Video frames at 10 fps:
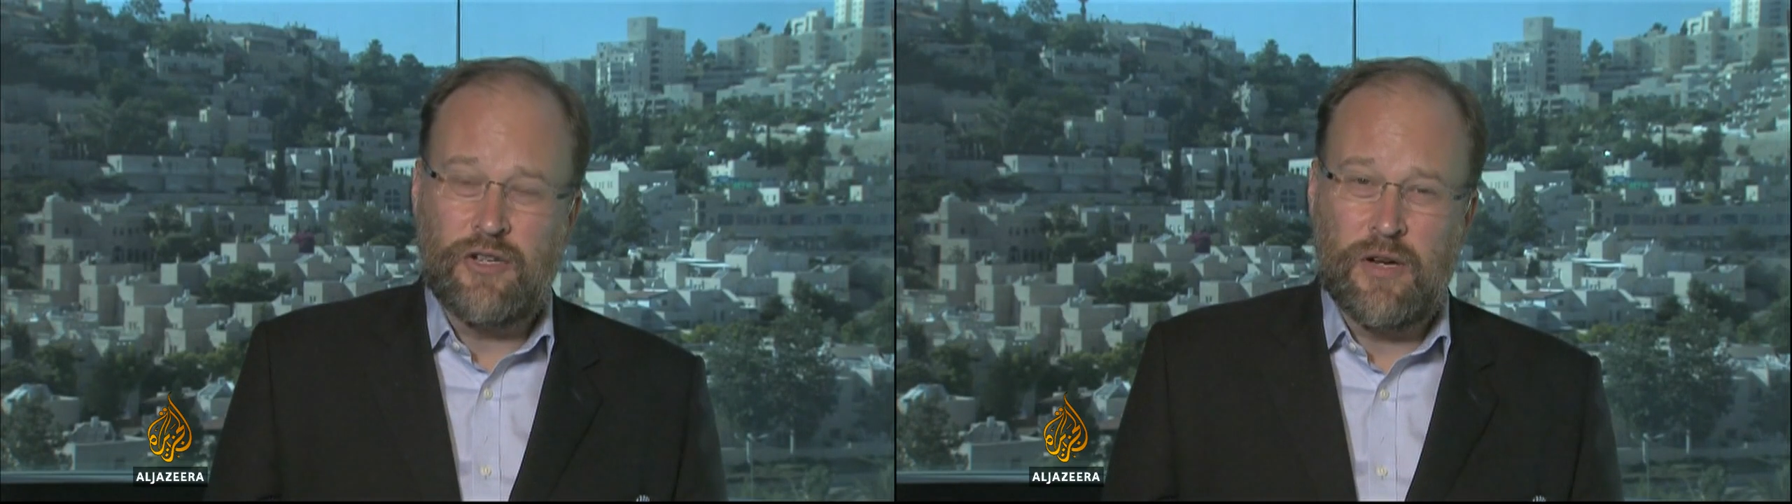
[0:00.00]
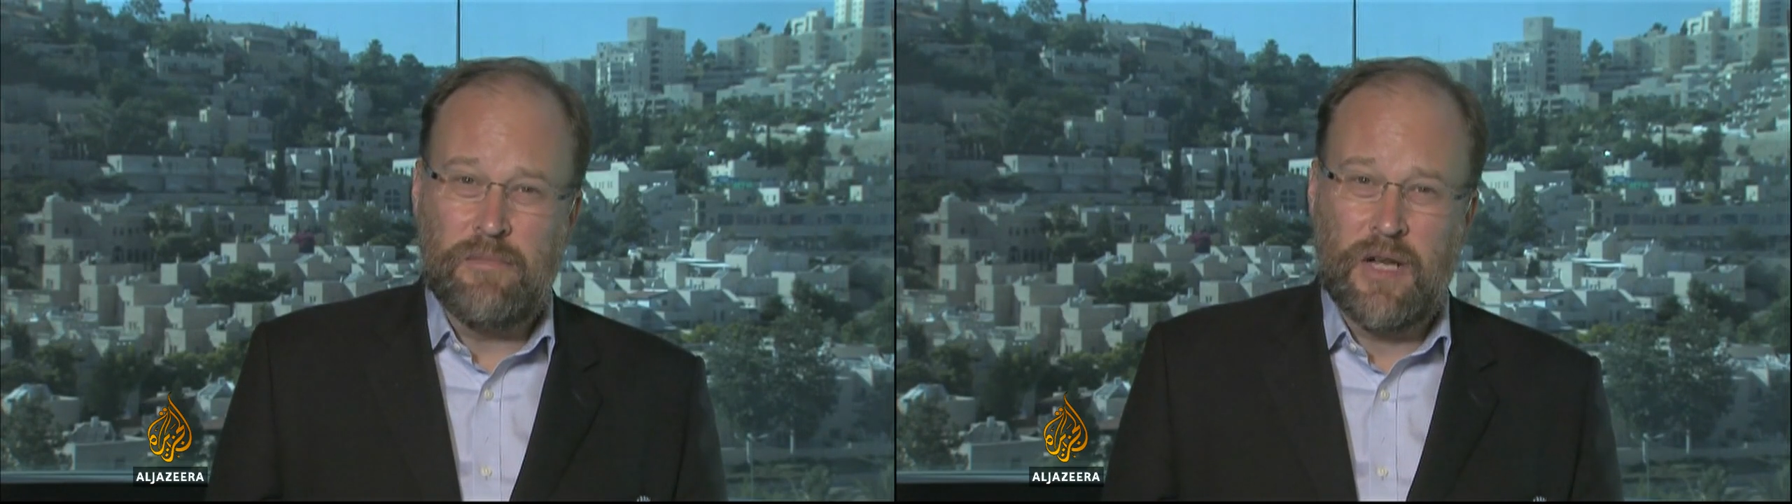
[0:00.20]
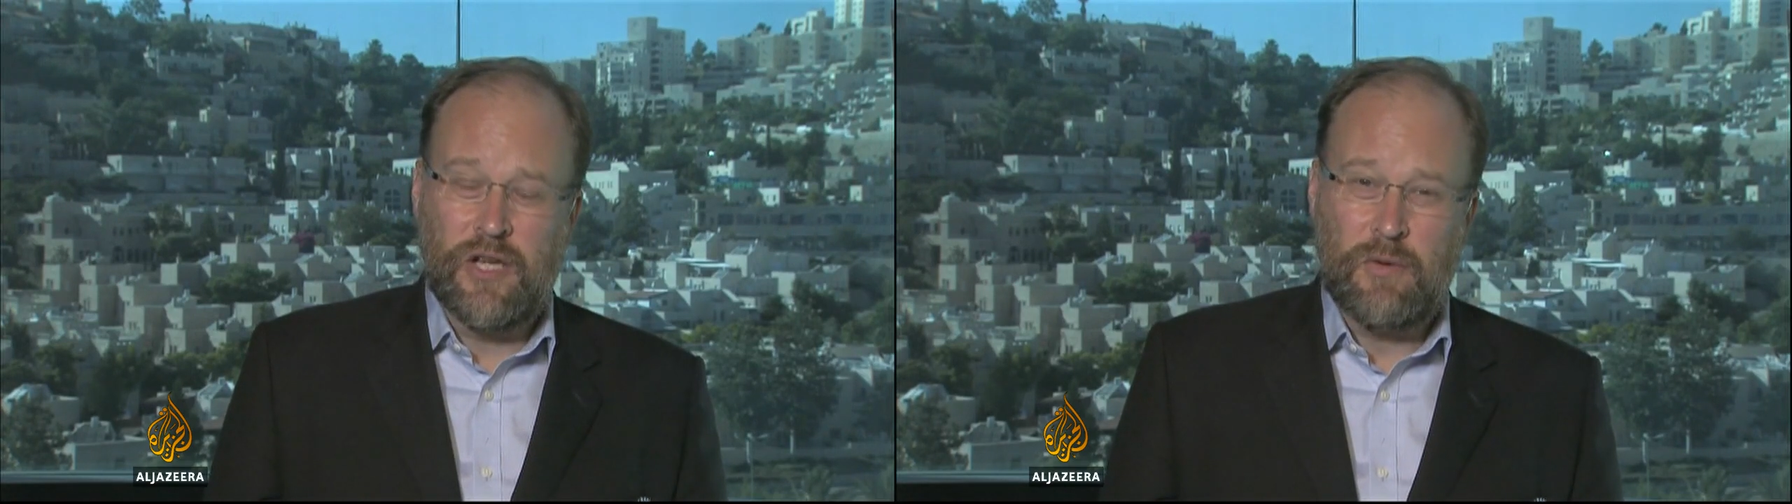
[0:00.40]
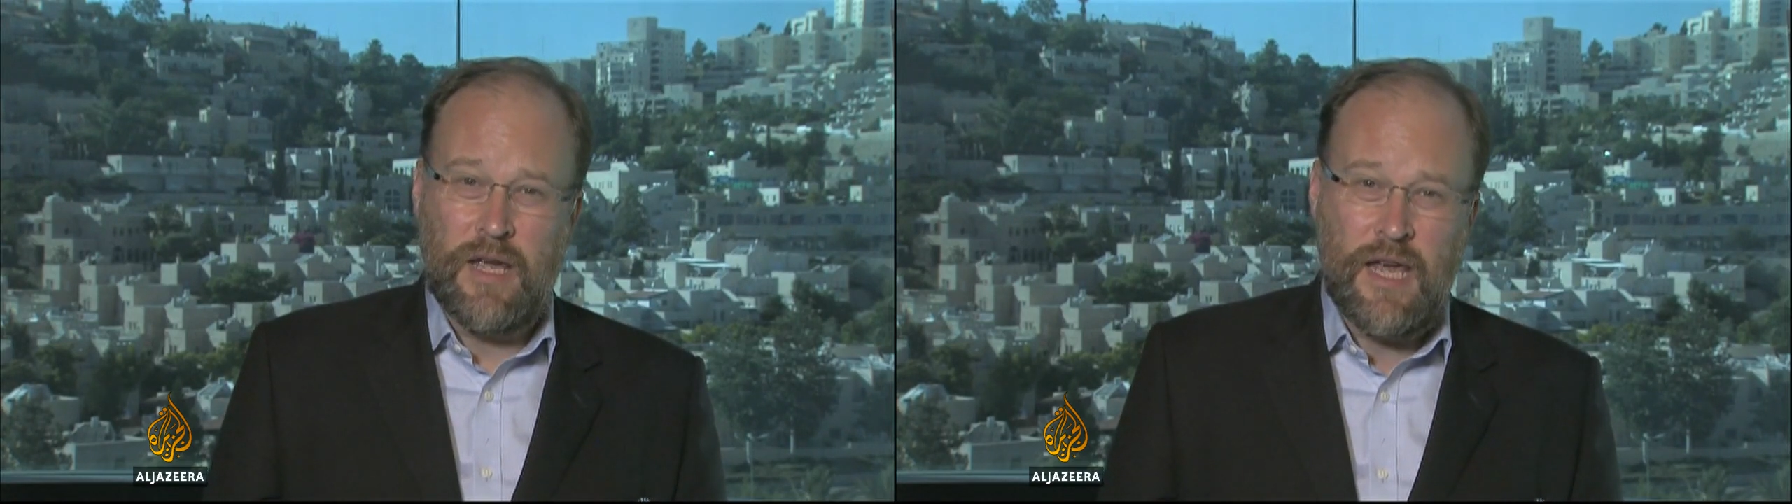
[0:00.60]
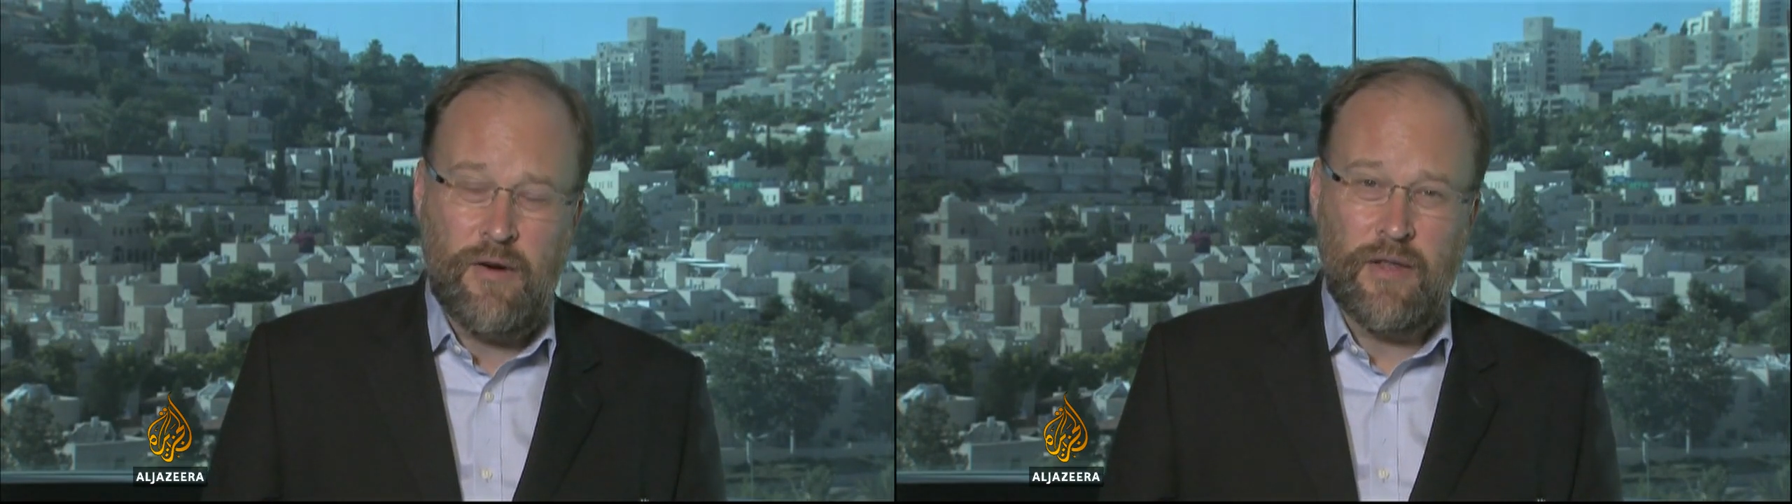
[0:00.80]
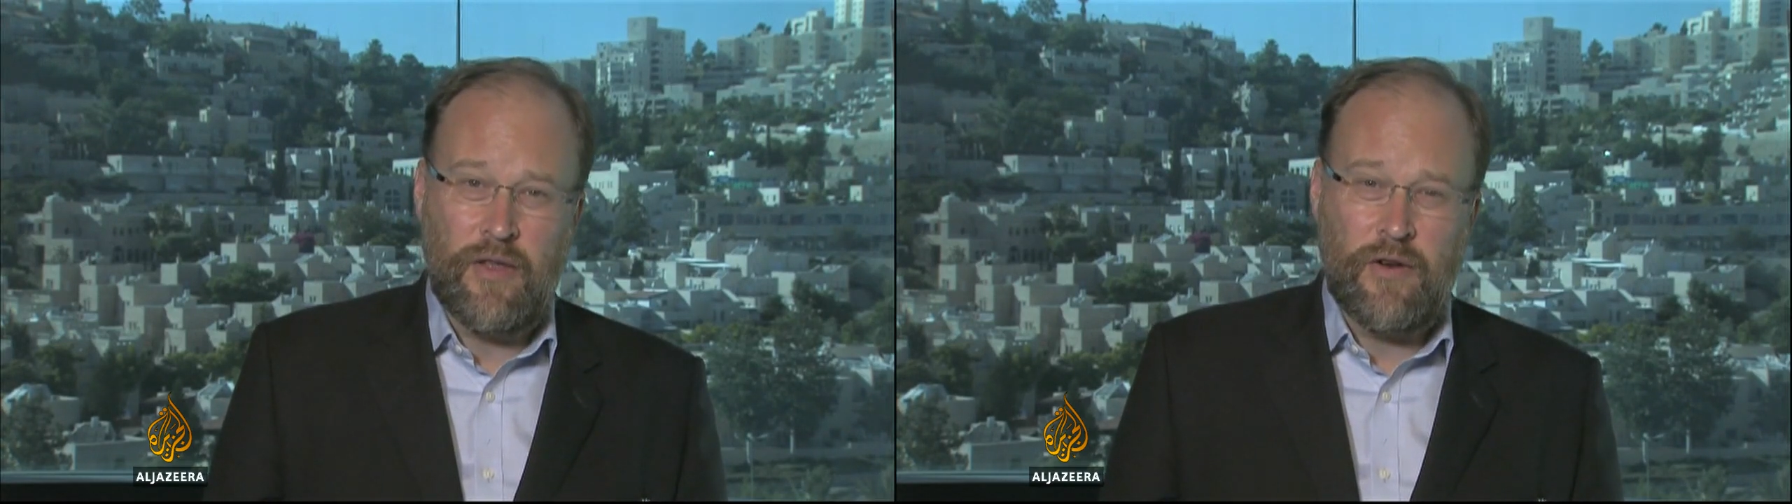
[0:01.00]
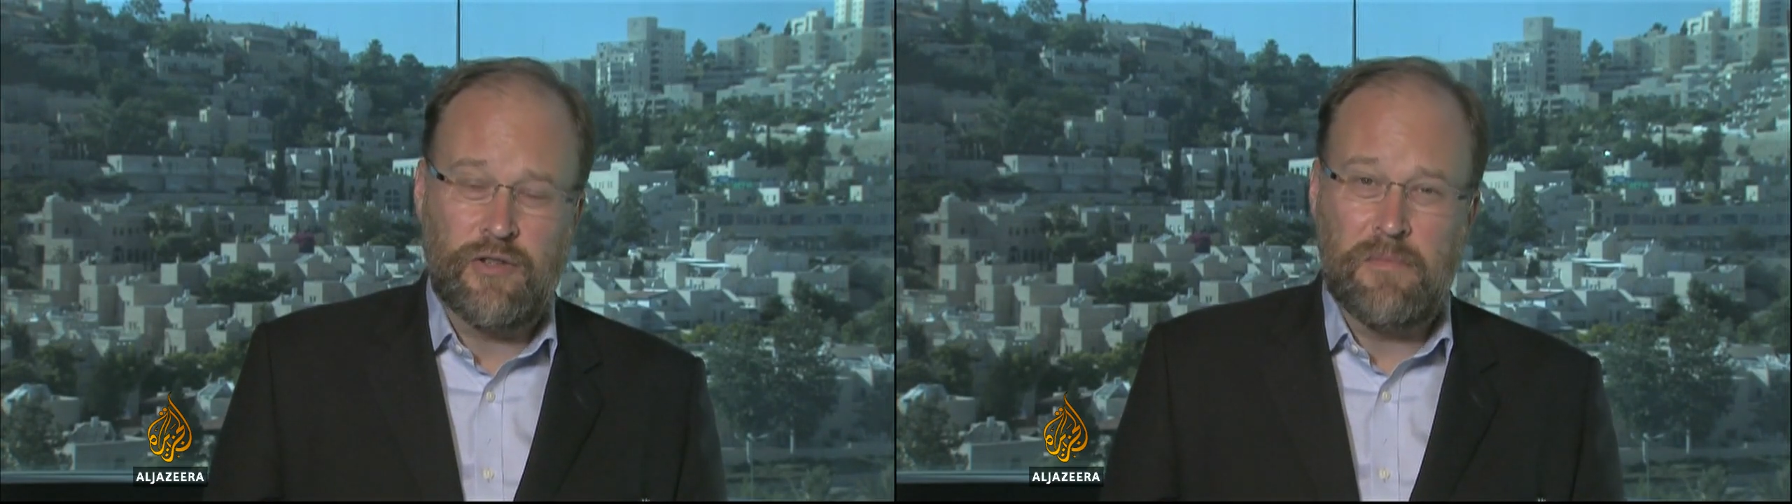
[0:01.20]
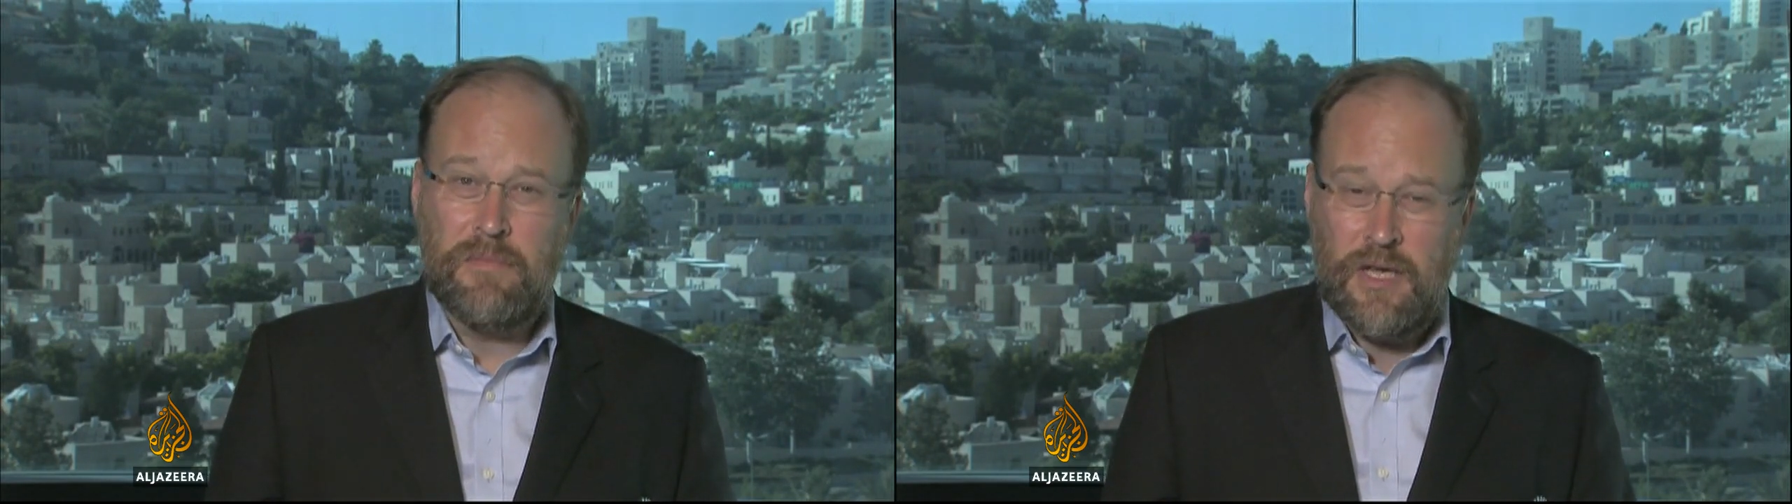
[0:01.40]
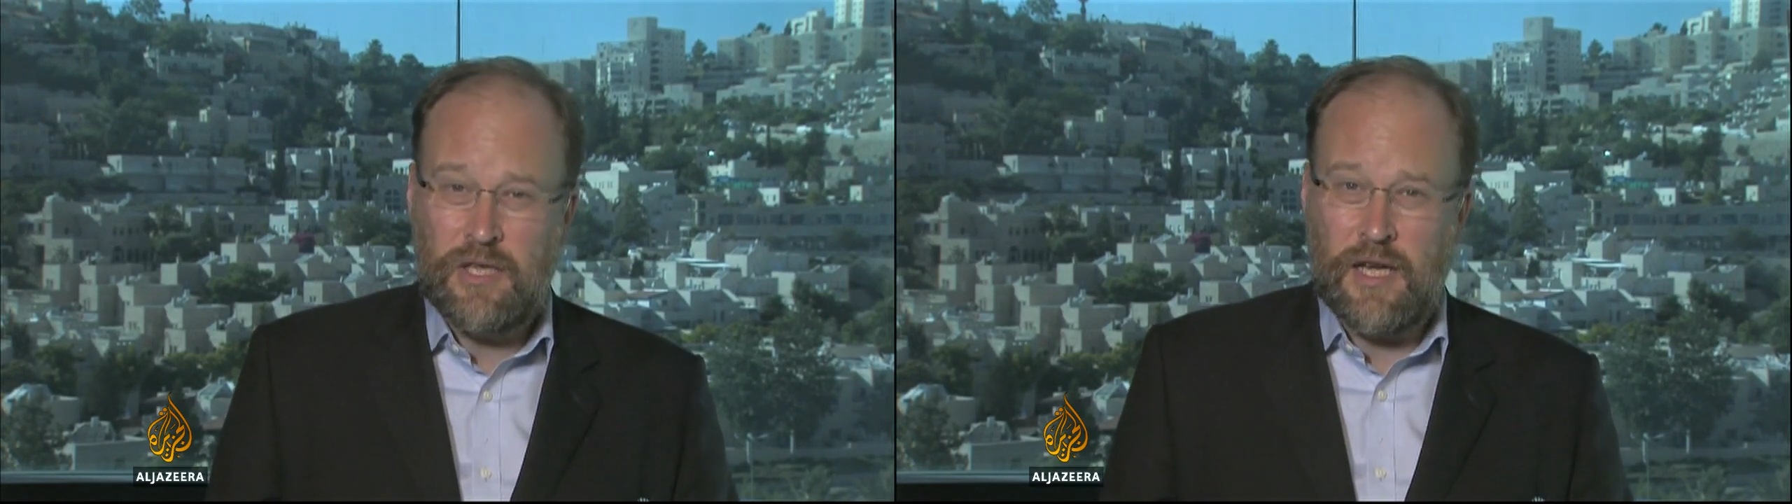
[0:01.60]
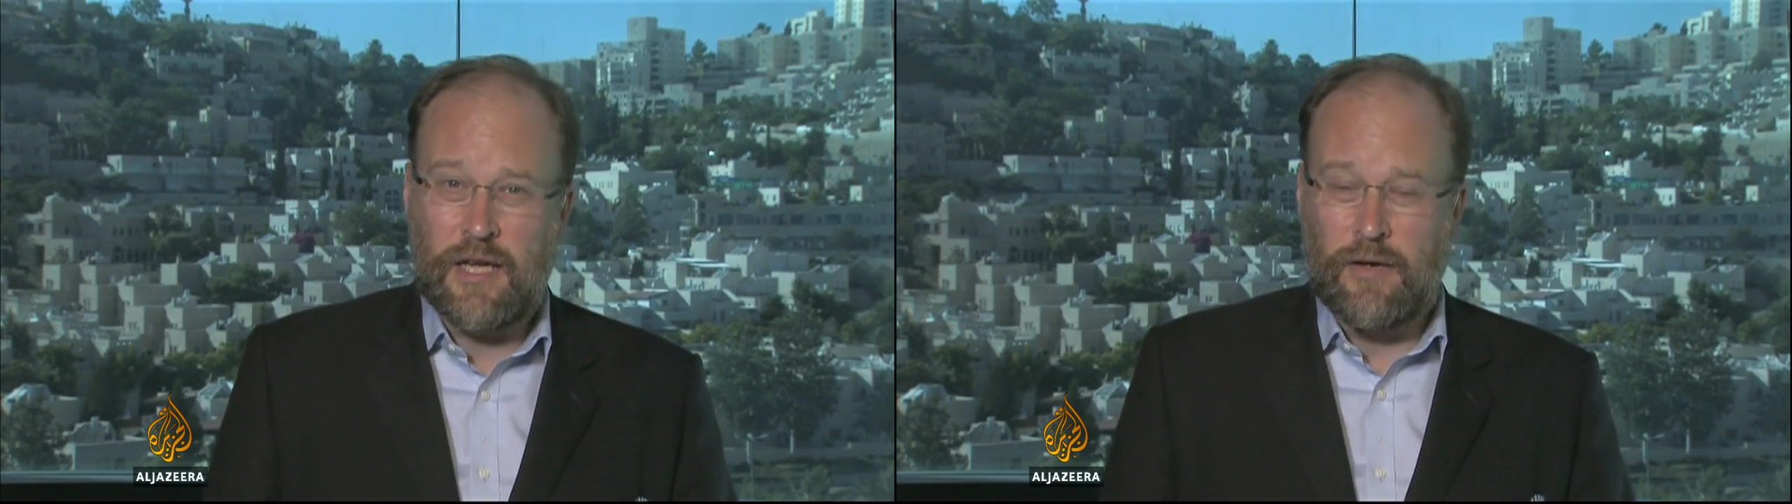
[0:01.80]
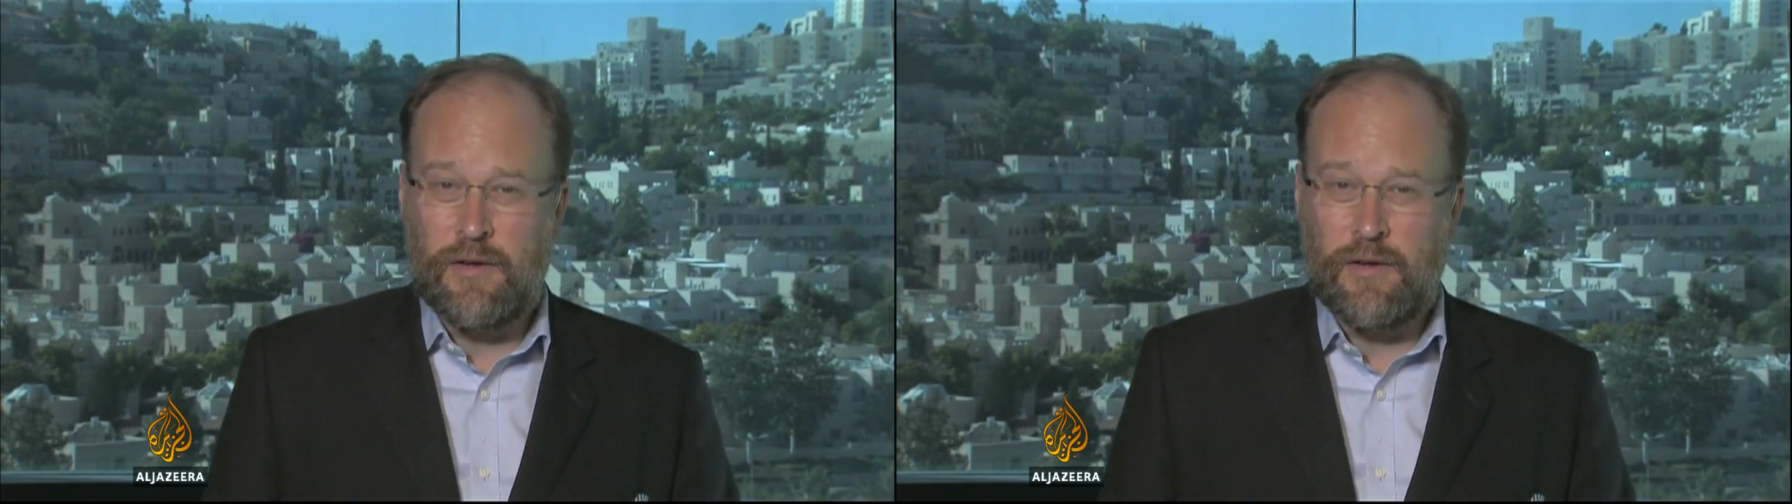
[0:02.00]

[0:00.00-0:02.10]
Adrian, because we're hearing that there is a meeting